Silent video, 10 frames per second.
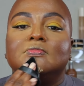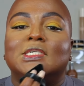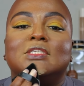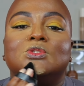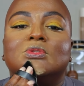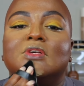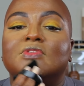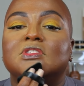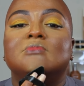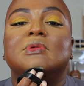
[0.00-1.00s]
I do love
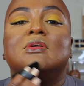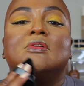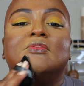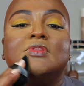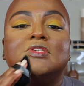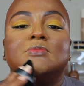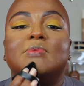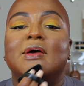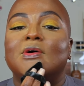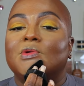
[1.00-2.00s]
the smell of this
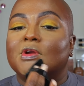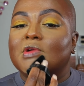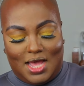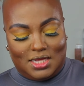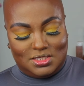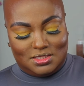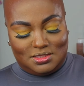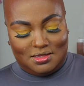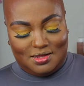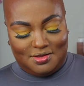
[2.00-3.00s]
powder. I just
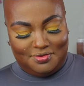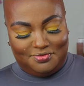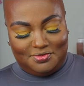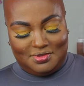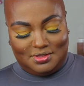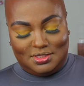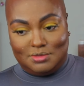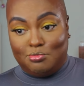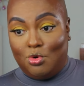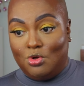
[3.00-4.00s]
love this
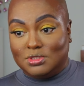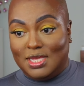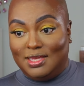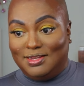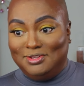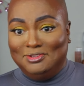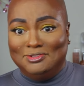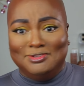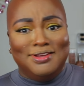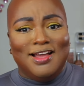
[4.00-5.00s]
bald head
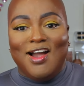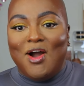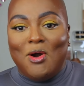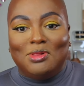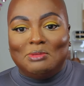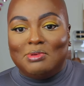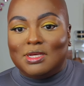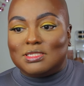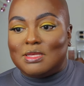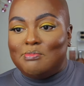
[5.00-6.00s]
only
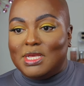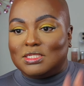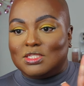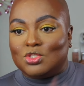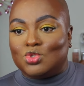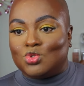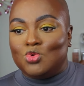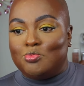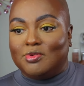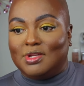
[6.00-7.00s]
because it makes this
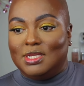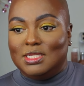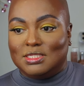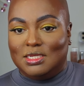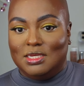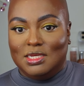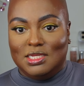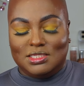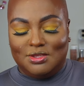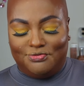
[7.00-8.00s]
super easy
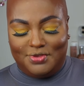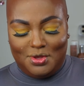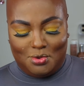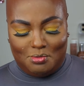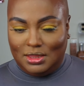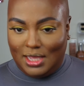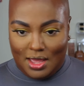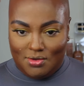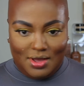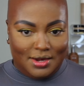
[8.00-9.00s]
to film. Like, I
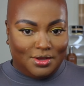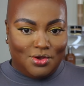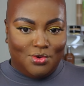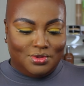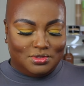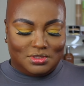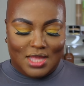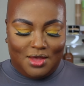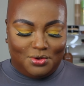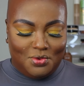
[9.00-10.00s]
don't gotta go and
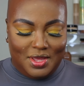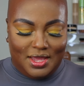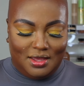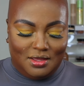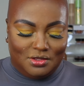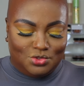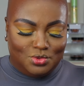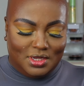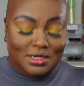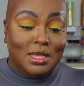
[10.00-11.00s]
style no hair or do
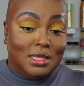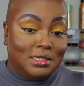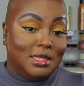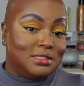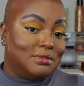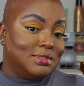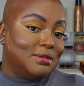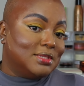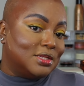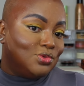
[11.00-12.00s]
nothing. Now
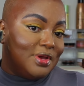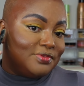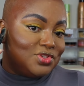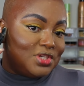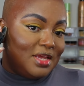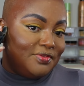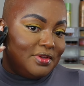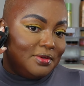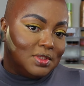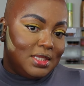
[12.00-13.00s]
sometimes I do have to shave
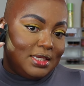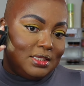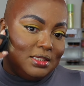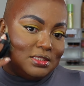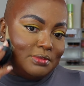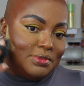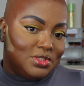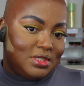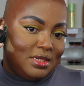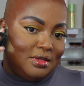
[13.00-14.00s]
it. Like, it needs to be
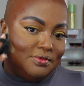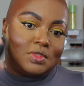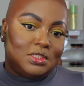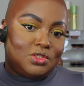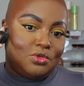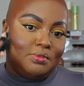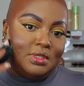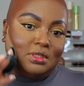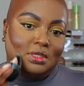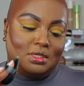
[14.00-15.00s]
shaved. There's so
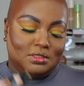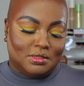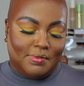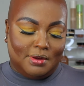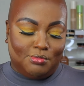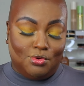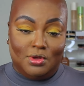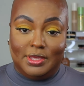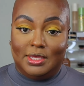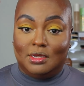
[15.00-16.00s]
many things about a
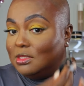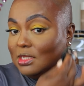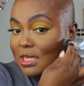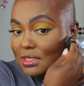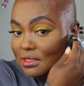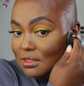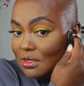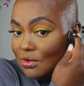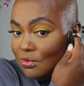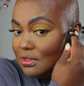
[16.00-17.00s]
bald head that I didn't
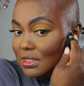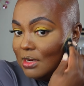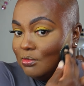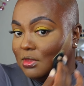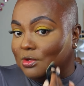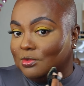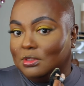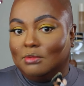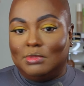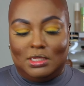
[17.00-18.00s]
know that I'm
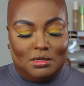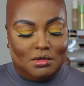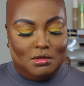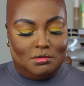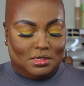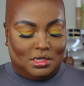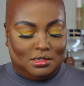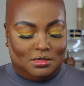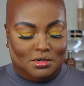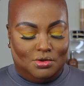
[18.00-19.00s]
learning. I'm like, oh, I
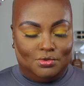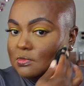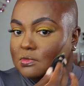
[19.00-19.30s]
didn't know.